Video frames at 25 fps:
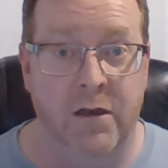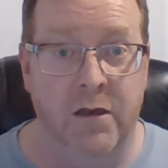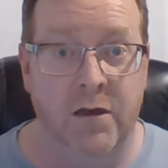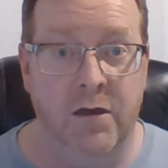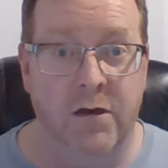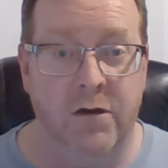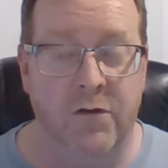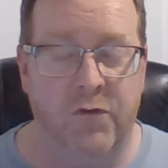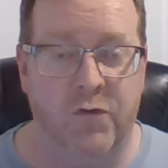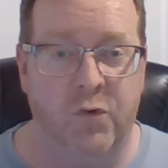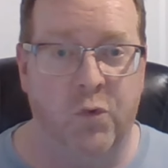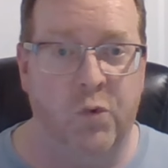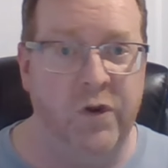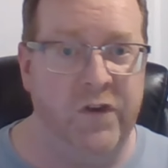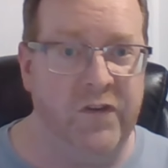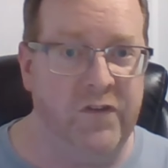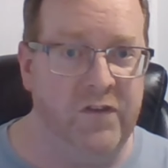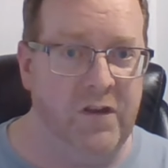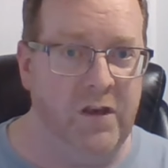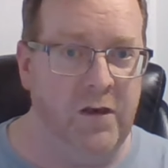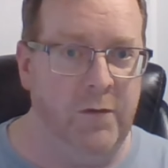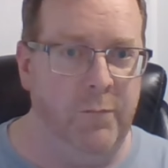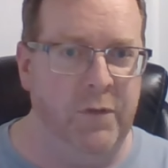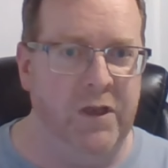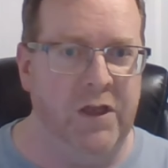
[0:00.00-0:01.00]

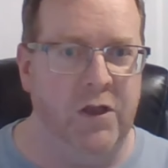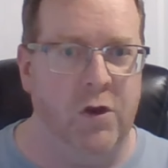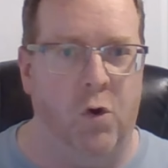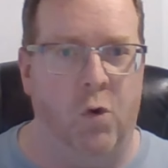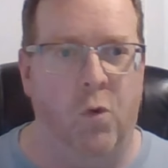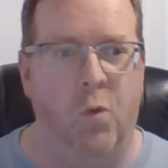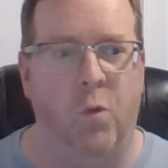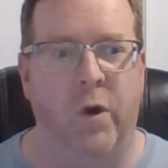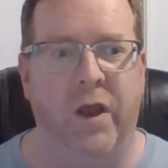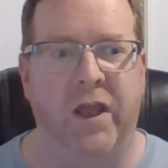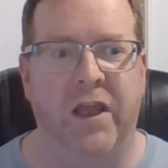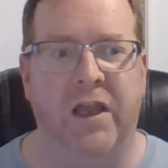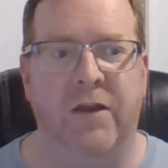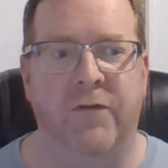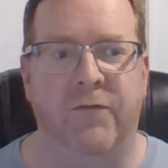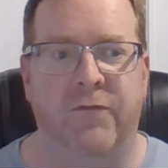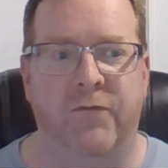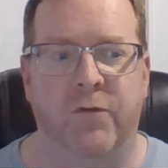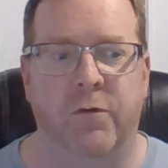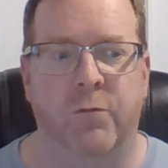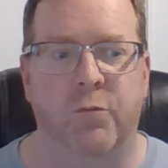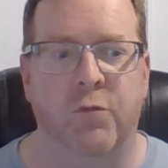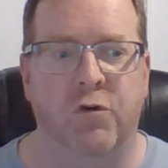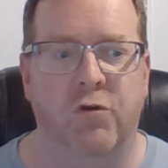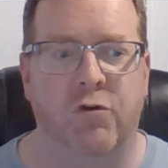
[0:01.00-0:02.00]
twisting me away
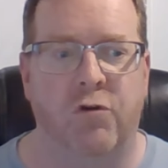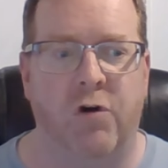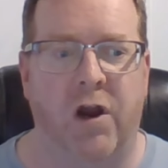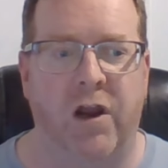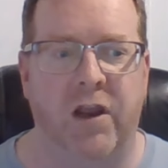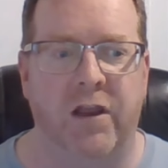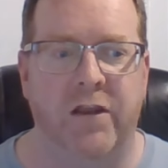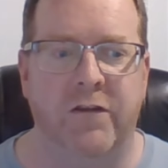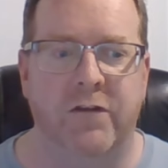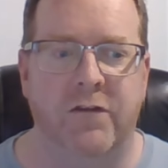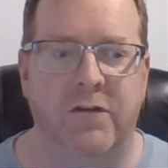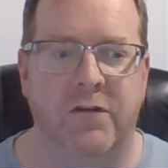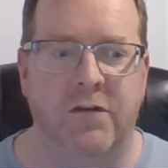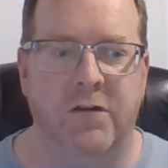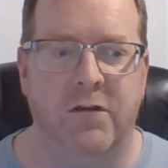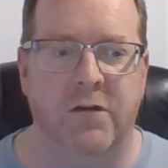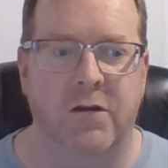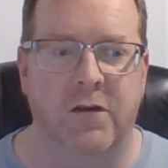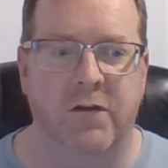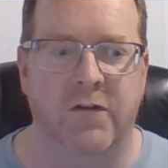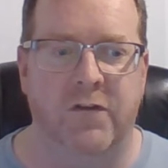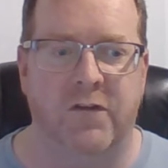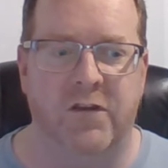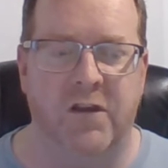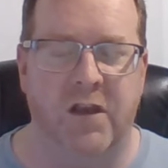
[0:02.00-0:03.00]
from Christ
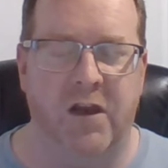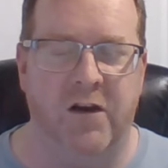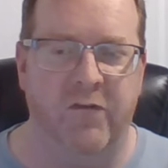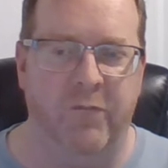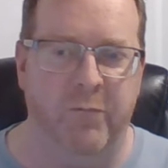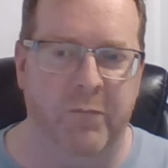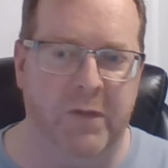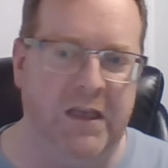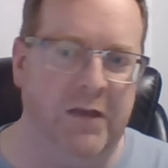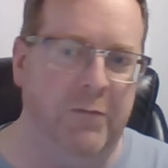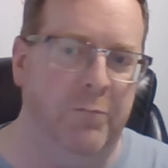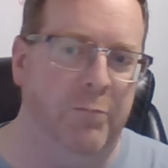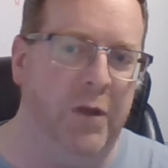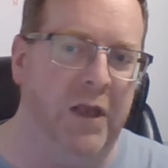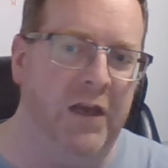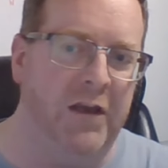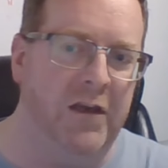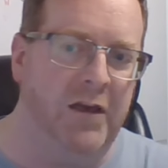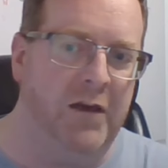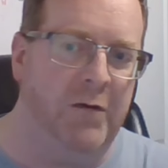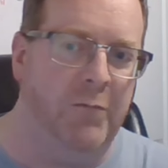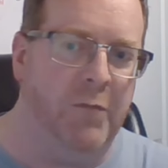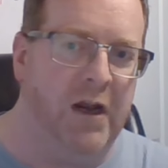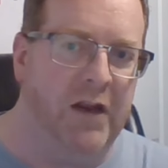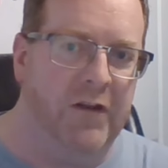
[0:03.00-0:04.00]
instead of me
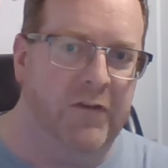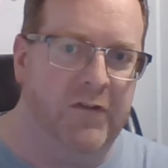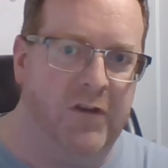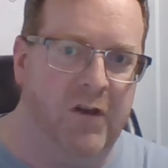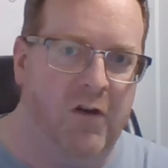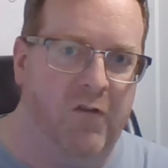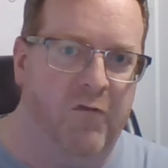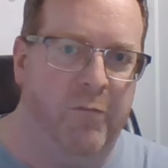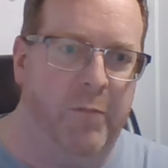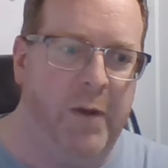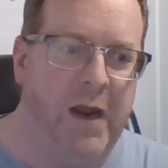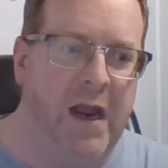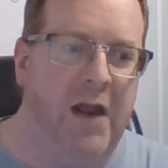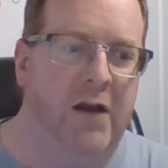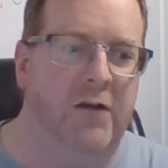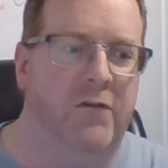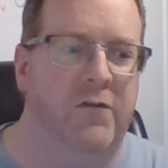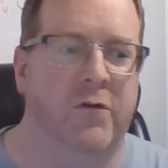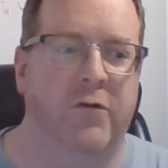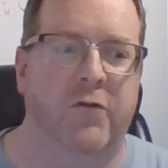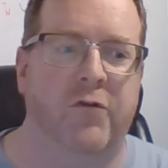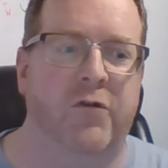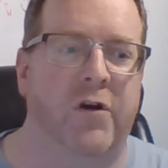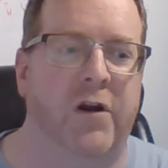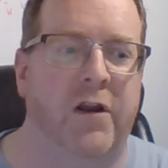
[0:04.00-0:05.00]
bending myself back
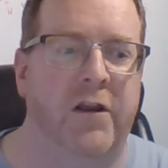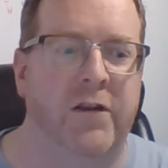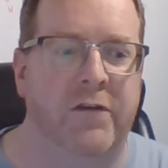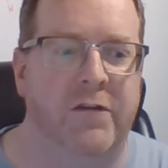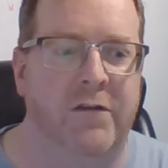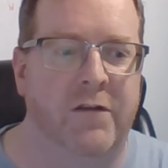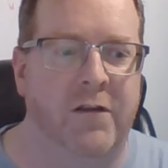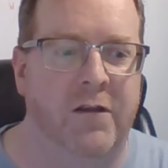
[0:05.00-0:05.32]
to Christ.